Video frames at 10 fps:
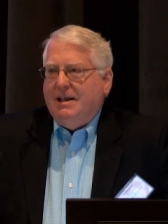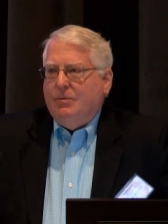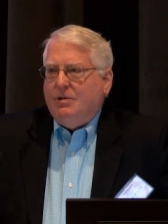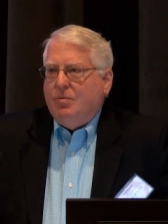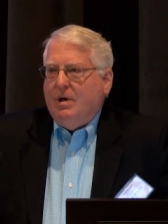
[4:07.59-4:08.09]
There
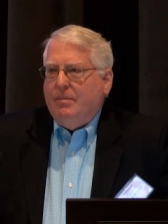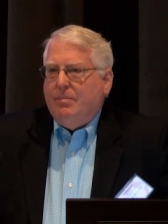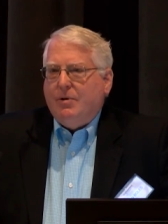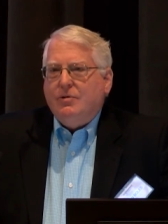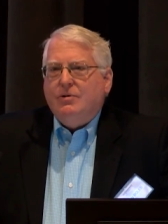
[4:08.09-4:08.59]
was one
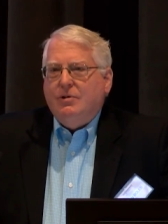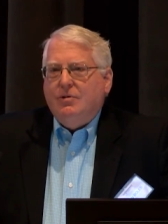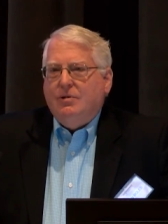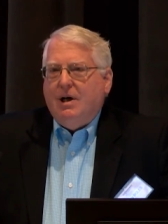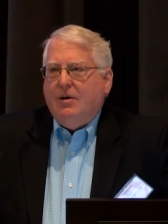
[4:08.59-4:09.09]
person
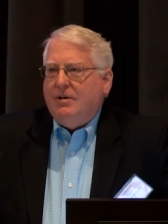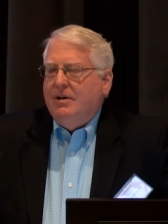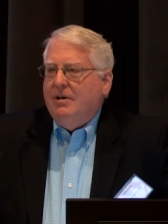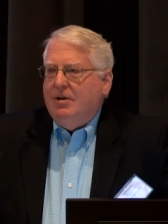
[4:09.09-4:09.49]
who taught